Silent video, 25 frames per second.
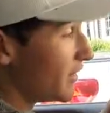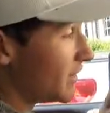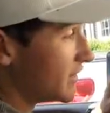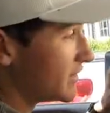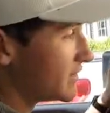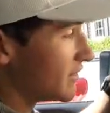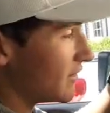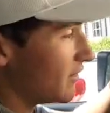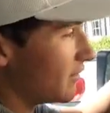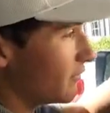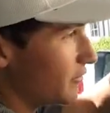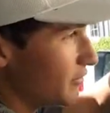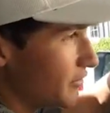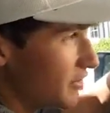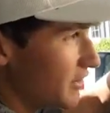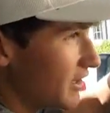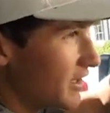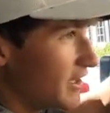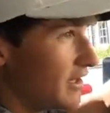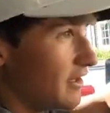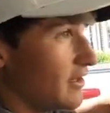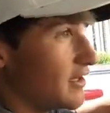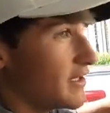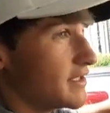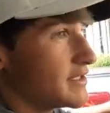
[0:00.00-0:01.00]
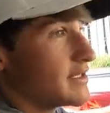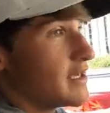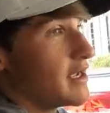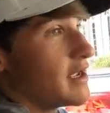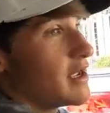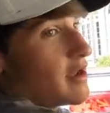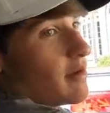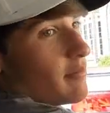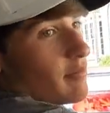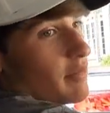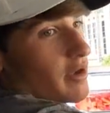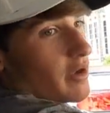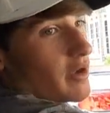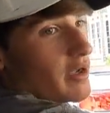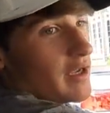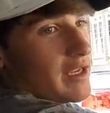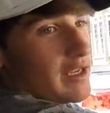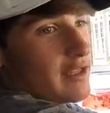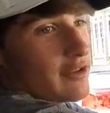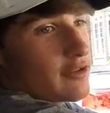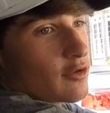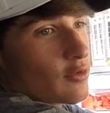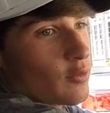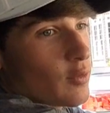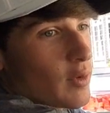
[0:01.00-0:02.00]
It's um ridiculous, but
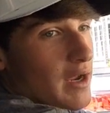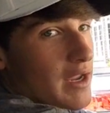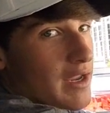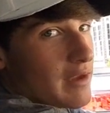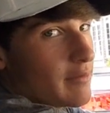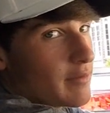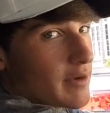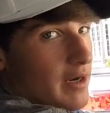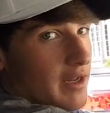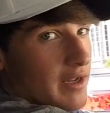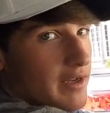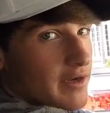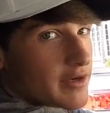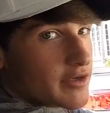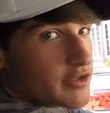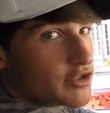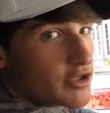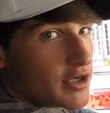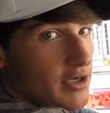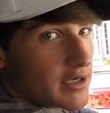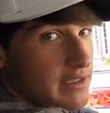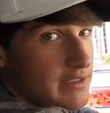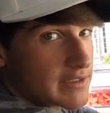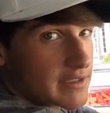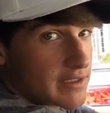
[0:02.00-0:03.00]
either way, when I get a truck,